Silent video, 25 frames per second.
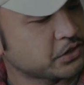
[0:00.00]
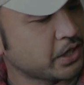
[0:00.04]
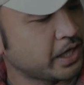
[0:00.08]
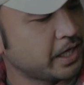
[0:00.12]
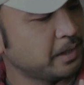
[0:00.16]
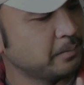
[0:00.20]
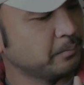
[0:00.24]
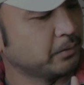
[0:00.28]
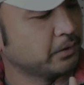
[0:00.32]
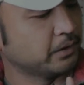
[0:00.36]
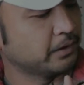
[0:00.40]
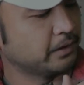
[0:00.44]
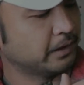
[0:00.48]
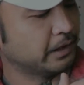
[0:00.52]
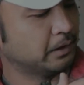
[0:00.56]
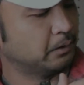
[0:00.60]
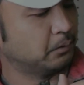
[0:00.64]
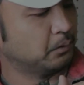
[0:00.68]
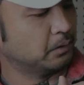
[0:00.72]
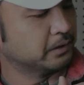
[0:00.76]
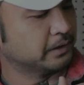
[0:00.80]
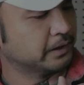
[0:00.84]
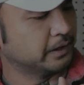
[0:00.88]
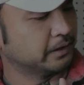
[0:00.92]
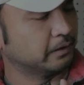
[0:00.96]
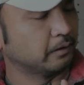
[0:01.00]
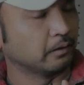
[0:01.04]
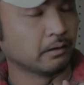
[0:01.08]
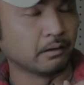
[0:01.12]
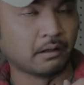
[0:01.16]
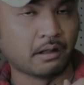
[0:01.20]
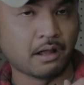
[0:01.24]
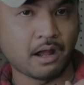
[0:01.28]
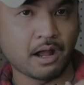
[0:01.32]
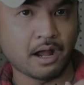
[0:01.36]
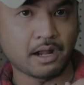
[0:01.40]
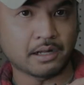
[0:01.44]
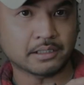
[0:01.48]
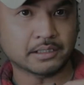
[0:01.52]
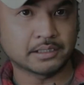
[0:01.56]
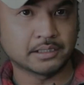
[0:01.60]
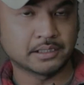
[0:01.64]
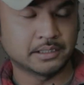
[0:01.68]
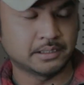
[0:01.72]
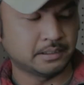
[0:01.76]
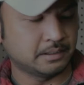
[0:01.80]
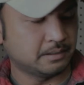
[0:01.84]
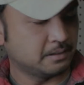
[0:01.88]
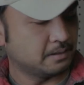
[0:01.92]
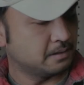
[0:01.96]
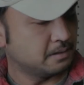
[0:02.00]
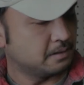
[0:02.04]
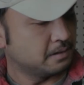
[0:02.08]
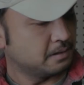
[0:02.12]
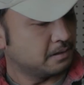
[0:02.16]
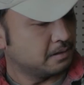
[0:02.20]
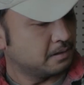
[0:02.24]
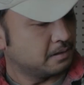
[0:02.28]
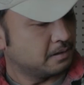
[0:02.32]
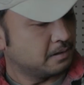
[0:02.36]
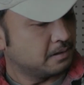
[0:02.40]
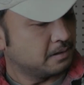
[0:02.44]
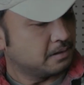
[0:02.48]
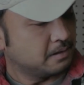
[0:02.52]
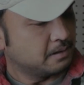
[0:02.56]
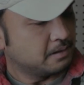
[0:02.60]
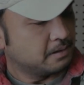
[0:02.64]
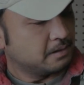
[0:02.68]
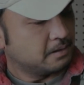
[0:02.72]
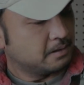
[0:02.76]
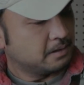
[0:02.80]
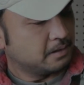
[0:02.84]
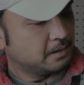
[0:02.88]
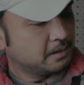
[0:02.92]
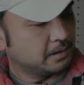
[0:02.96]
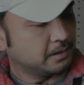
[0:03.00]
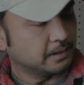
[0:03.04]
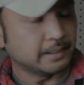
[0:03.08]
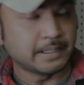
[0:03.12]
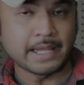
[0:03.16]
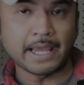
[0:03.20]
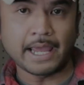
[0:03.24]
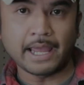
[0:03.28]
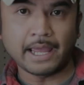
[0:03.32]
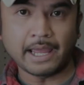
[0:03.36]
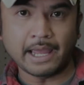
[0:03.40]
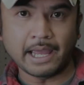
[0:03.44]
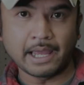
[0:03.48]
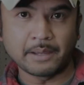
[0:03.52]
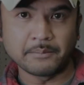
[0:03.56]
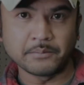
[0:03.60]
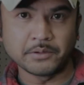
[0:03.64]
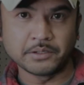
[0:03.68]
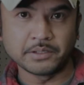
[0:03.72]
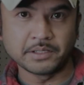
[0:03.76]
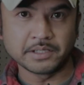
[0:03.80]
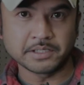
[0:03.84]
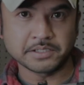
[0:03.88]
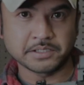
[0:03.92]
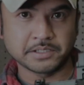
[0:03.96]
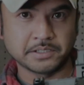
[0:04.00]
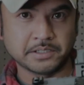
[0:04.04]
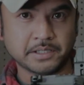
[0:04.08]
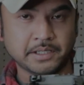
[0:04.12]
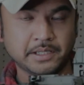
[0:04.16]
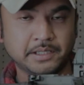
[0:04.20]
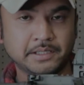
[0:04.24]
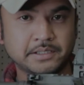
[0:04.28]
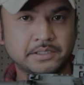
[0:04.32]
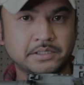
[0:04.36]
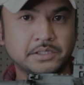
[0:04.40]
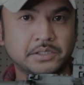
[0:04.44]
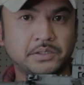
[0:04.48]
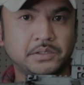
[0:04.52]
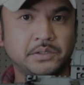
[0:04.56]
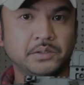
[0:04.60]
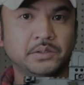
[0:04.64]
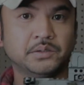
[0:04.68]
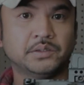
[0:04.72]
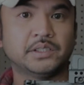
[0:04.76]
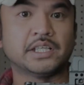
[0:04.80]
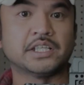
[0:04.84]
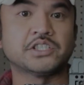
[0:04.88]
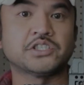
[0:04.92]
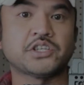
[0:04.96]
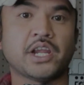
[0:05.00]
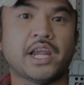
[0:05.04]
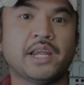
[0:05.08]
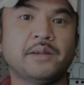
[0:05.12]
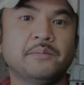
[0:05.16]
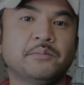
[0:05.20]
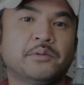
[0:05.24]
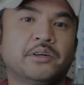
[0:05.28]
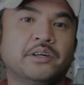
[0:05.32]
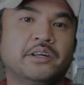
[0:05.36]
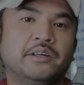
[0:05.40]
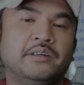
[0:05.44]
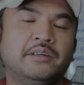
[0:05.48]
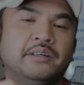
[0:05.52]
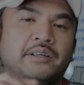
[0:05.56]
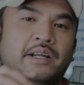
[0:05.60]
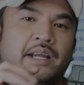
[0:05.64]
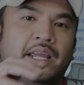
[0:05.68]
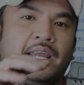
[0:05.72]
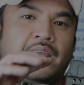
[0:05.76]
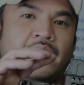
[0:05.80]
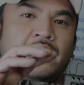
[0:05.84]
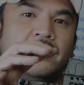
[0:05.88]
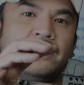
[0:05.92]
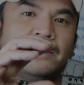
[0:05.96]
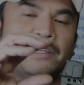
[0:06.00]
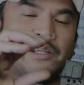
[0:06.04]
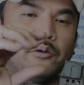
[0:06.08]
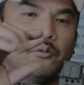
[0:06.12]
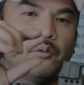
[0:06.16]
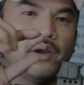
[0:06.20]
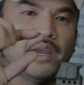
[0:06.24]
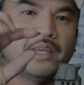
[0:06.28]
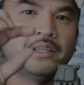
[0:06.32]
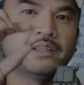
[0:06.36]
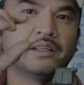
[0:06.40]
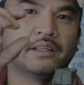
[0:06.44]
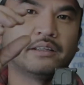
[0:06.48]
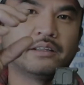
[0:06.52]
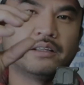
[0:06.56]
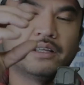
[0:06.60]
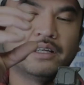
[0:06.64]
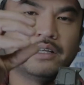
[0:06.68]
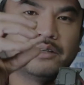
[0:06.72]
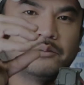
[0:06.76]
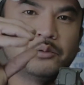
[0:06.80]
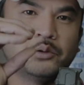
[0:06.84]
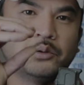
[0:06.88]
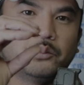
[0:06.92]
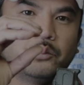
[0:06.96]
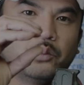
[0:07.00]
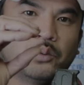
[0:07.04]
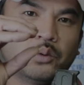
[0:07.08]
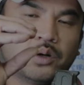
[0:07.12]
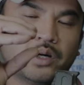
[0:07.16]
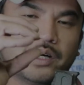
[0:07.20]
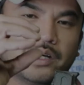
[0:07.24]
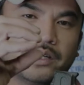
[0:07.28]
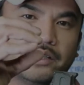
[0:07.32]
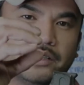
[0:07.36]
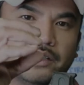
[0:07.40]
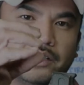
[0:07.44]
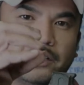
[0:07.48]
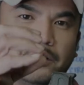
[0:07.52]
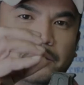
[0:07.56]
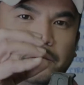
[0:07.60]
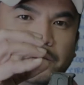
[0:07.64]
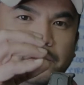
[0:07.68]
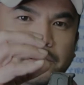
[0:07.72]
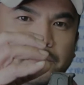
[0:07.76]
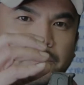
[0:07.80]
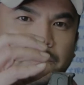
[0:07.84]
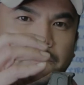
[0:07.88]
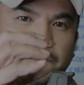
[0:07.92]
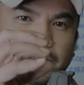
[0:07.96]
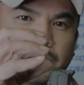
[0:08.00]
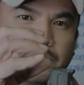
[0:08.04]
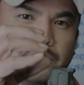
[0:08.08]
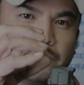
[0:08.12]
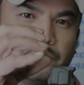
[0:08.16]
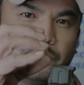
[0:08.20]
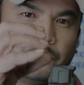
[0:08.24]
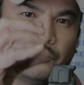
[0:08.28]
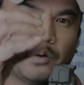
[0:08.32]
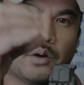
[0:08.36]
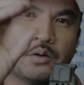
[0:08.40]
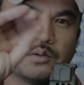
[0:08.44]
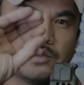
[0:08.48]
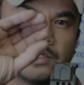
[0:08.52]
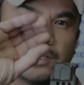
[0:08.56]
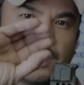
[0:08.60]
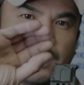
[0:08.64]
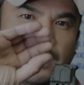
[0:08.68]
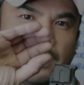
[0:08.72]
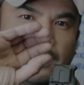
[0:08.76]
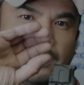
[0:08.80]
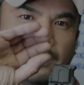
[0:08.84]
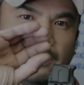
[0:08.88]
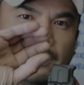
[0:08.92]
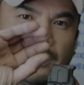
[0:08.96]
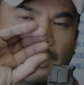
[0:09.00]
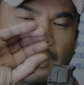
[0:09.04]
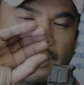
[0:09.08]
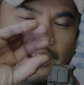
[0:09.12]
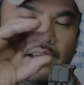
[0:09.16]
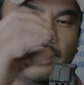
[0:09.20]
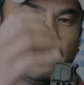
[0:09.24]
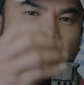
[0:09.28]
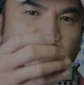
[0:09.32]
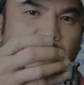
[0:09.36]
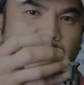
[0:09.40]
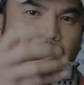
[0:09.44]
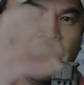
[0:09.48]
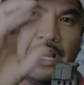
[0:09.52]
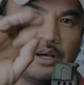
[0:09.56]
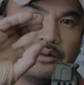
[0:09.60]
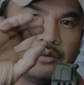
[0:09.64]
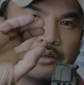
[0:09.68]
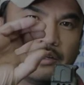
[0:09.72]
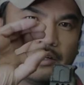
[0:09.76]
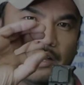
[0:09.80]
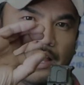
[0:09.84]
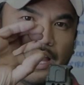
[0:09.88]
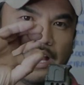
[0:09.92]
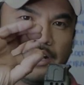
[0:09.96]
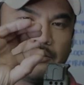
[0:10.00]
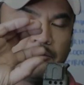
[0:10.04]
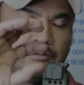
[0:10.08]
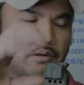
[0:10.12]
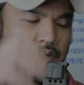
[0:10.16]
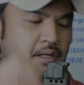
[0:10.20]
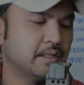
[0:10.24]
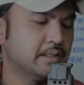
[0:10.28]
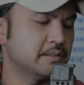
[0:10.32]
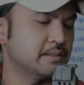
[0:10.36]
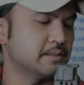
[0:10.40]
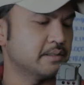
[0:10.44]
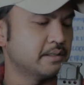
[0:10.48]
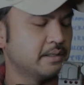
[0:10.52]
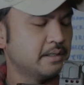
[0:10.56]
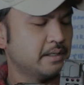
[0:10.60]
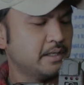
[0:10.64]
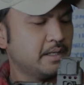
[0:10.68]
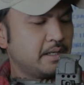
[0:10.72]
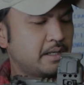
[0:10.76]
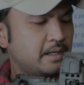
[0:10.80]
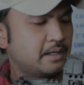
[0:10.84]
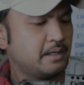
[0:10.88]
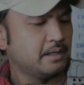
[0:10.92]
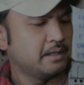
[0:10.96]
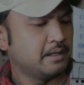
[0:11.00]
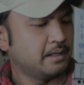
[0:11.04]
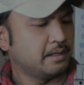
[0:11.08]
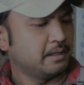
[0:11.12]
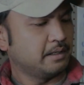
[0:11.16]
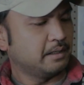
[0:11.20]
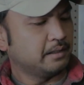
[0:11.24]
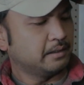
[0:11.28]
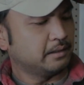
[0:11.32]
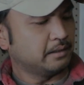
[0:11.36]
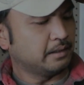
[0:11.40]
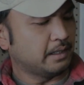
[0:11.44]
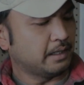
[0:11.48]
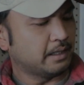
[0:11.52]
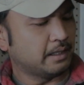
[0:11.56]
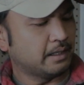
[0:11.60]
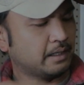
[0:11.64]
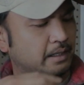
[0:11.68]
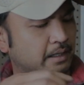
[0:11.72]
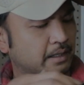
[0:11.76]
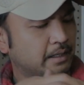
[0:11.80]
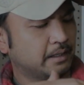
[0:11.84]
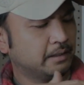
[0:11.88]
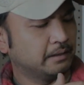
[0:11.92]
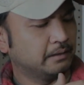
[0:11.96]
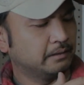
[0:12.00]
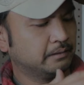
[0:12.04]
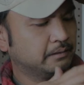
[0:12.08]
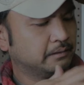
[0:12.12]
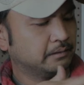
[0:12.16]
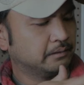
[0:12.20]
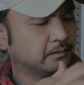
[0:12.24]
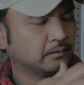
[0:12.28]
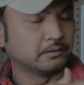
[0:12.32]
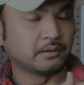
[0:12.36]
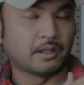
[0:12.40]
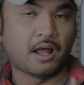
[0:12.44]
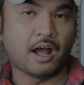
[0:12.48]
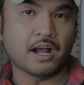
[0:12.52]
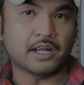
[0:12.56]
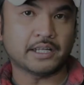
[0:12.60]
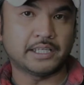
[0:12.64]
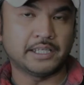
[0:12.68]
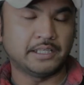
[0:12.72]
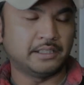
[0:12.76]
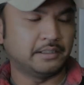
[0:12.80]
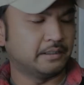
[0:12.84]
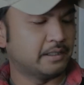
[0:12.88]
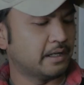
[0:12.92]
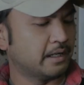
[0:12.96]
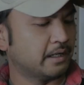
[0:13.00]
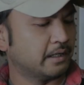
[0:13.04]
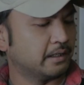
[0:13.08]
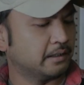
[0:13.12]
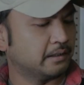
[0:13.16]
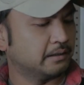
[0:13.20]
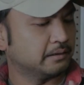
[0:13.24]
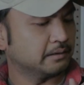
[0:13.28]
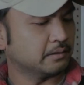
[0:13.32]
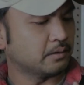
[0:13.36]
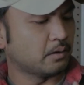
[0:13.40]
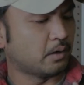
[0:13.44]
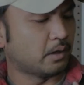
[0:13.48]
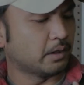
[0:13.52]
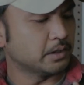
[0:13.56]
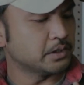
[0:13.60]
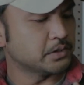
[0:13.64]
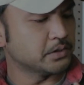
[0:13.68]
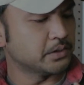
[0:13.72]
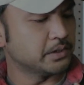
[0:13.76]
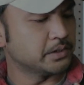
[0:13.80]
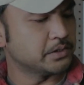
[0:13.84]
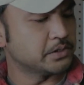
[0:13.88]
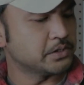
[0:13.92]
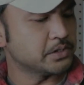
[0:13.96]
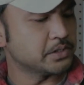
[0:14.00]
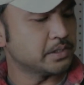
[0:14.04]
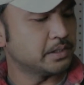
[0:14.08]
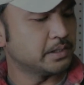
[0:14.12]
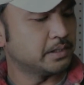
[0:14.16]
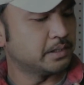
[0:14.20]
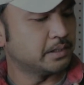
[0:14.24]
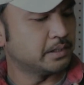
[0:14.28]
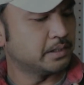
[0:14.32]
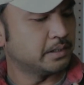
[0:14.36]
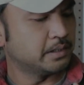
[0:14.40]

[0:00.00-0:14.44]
chamber, it will then lock that ammunition into the chamber. And the way the lug would work, it will rotate counterclockwise and locking that cartridge